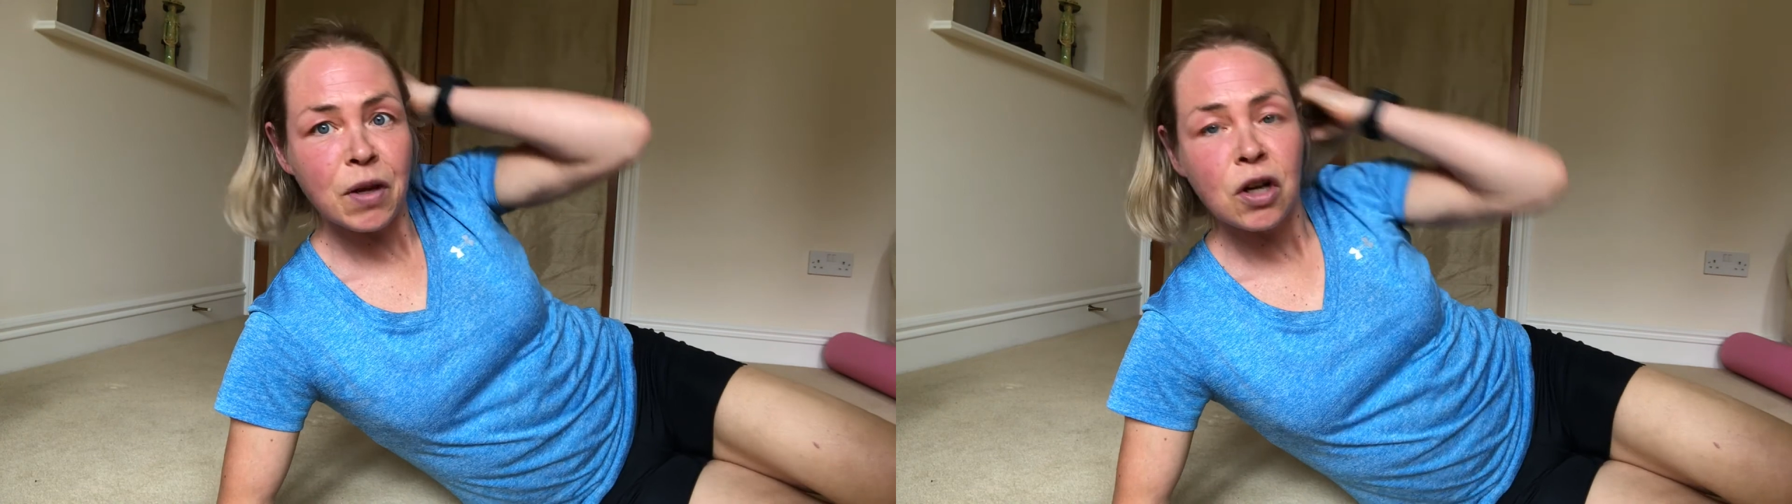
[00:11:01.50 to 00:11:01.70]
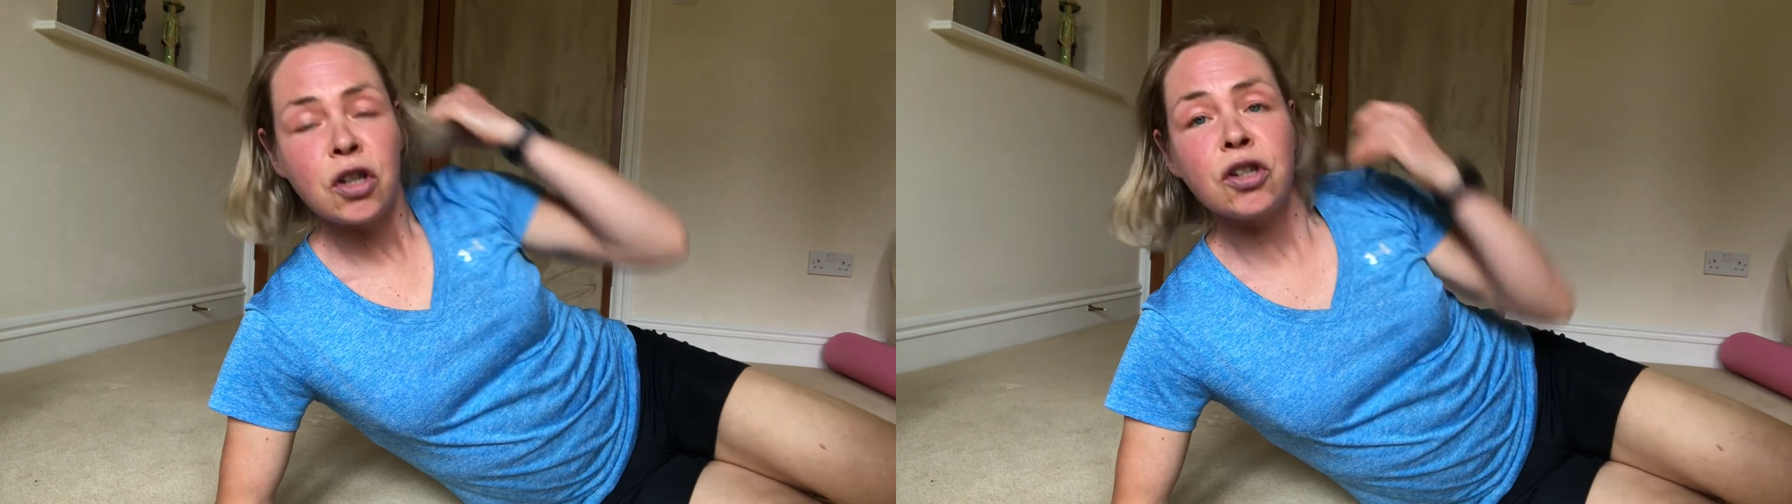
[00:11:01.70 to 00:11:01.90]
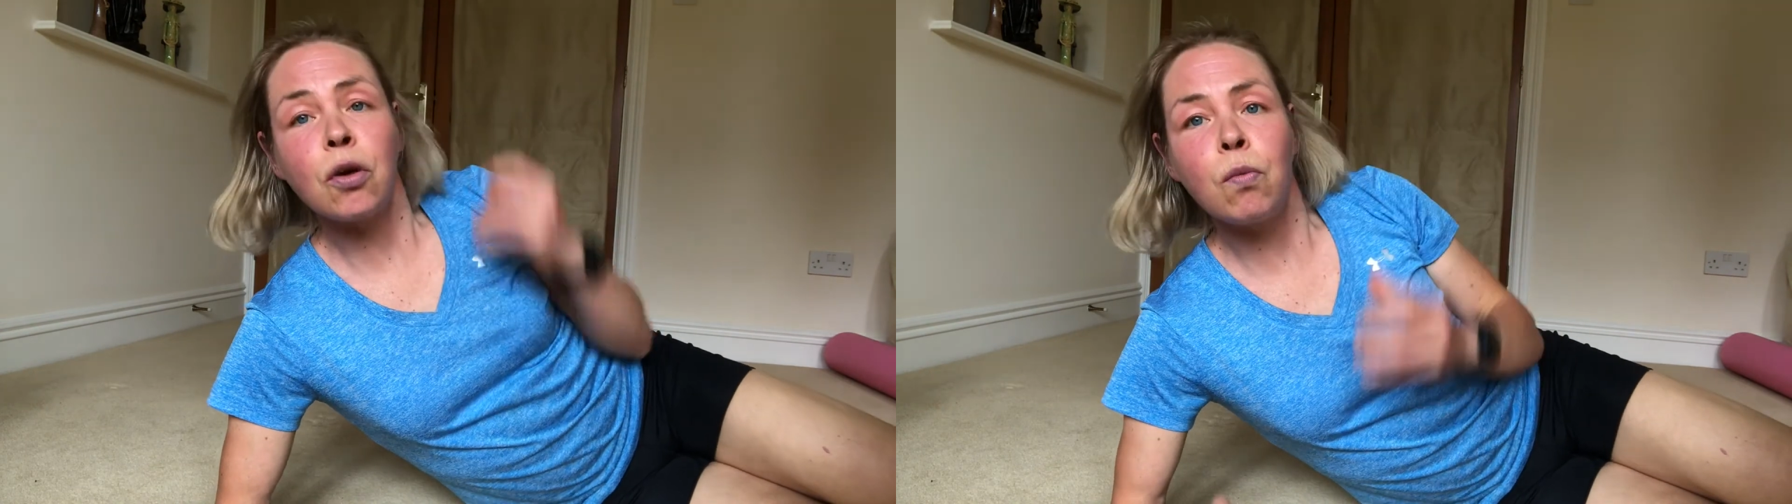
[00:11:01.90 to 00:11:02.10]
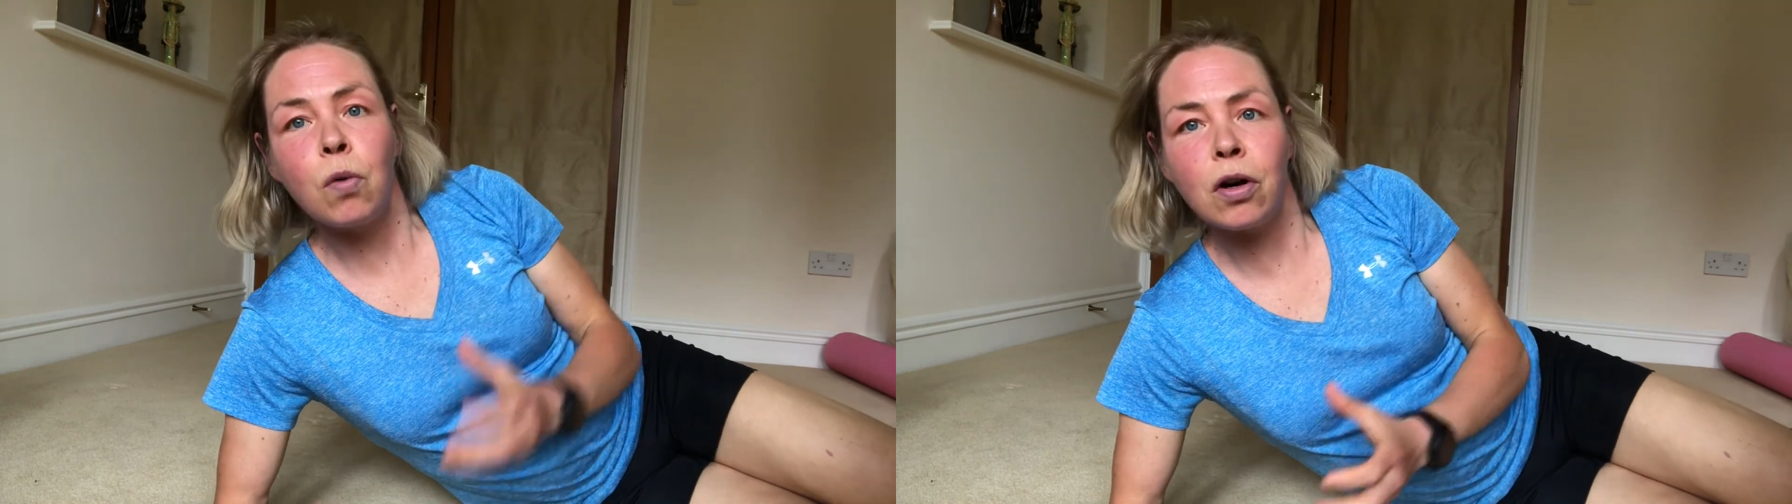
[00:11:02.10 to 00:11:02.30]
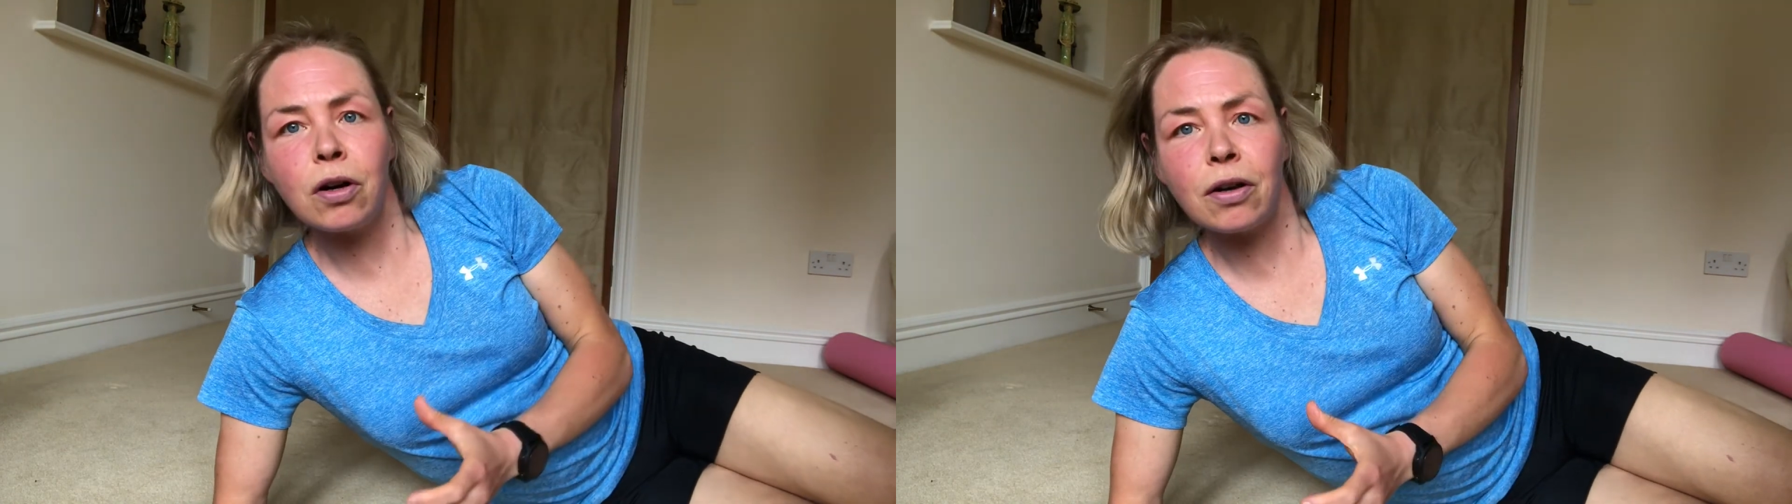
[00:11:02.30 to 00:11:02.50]
So
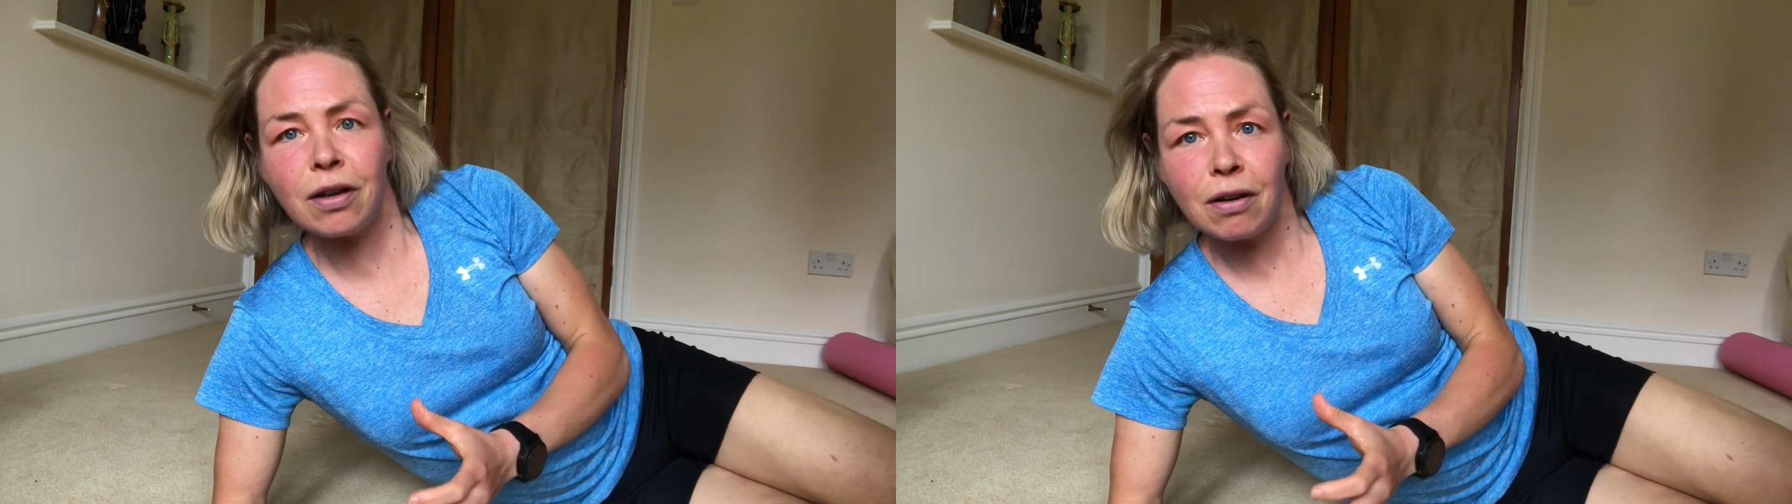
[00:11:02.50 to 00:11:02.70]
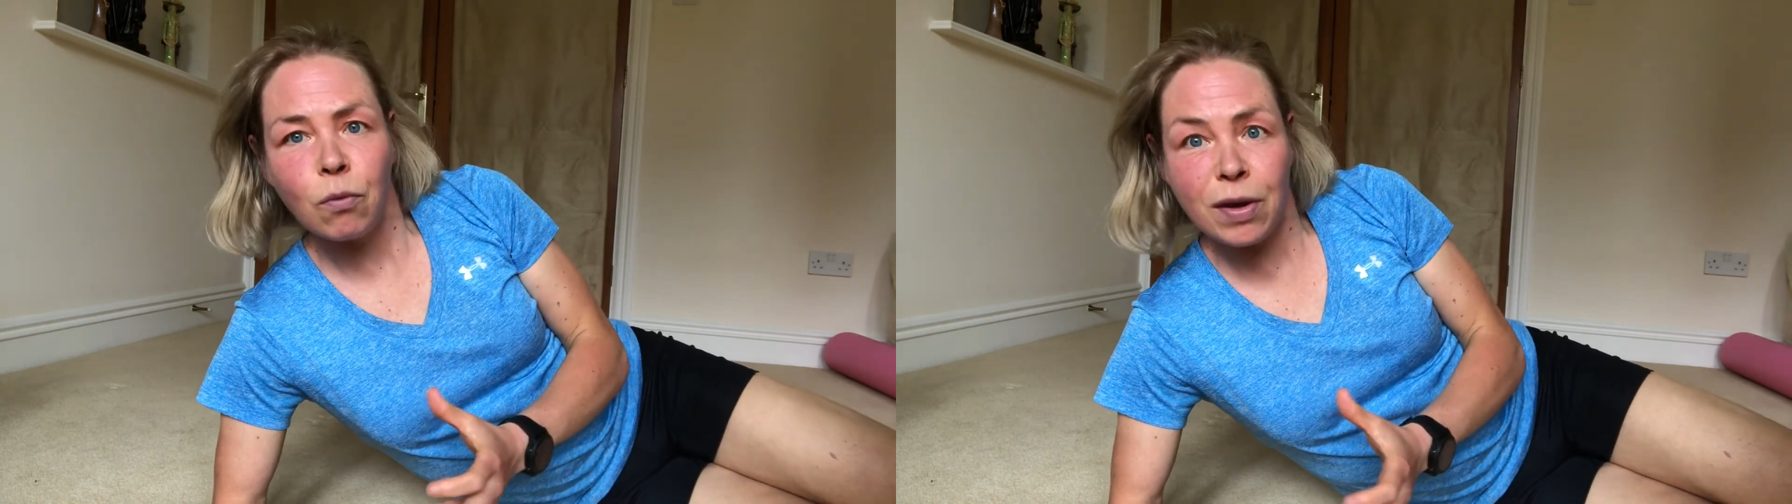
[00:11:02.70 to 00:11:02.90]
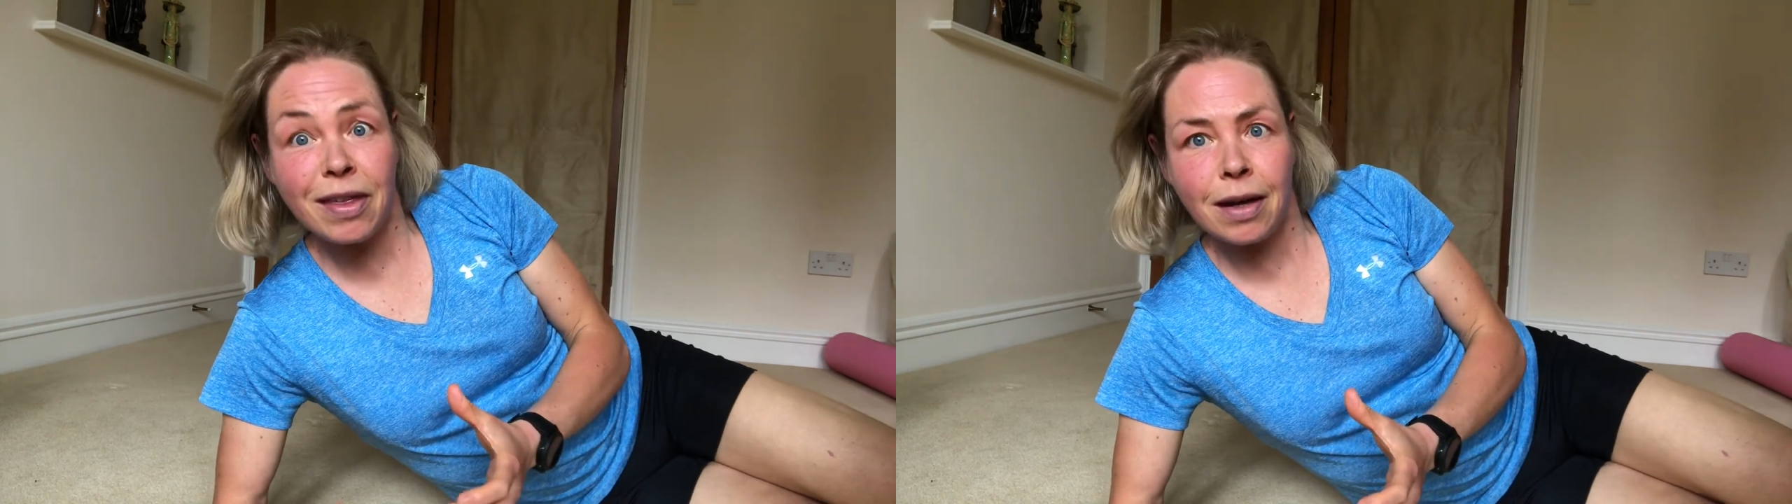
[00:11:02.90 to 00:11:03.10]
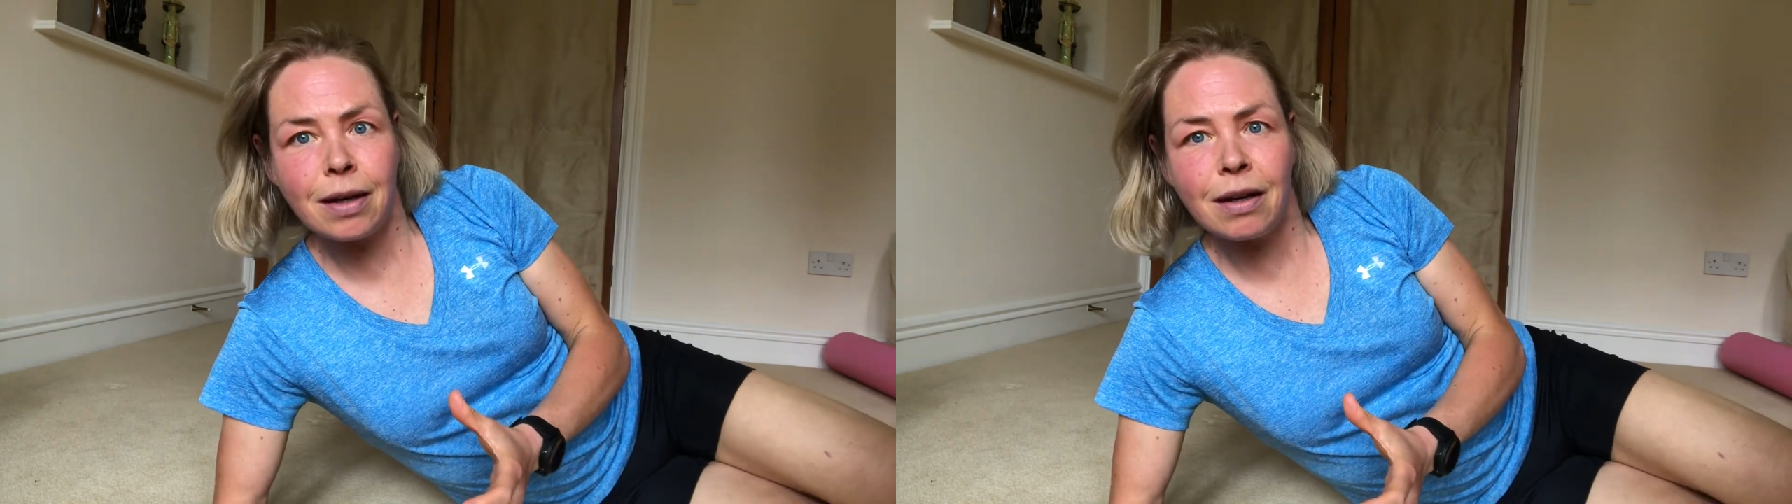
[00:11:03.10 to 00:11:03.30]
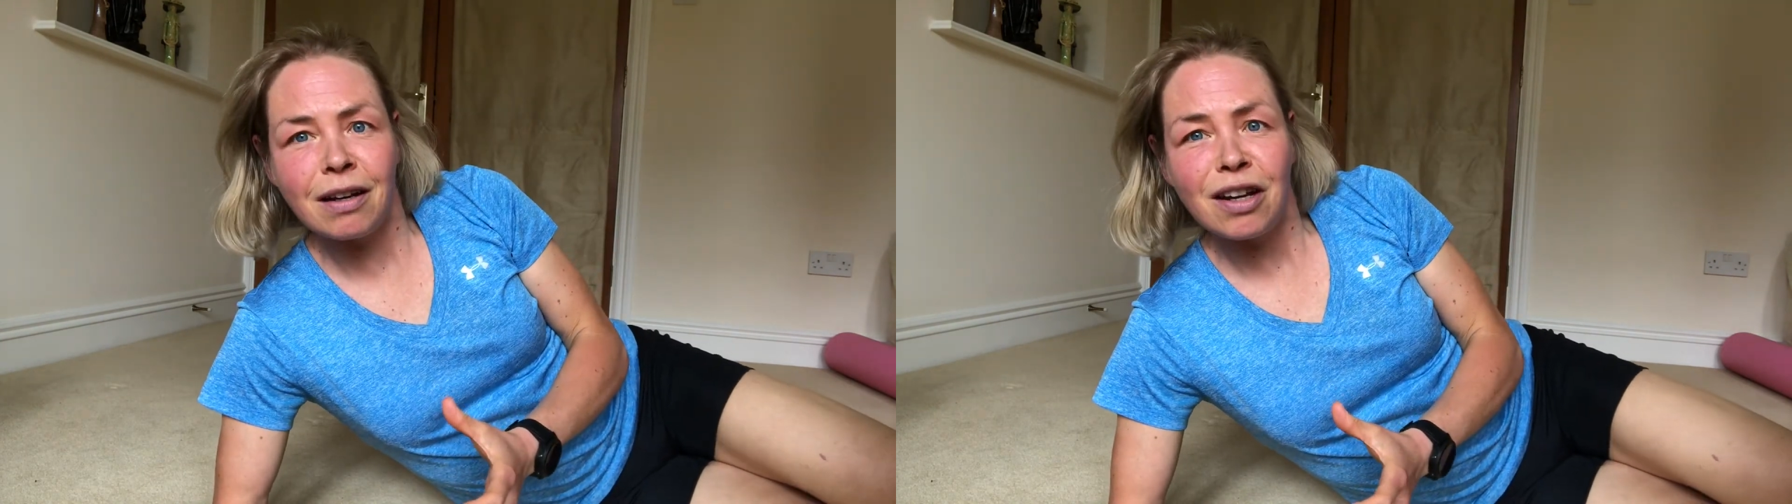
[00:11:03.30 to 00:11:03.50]
work within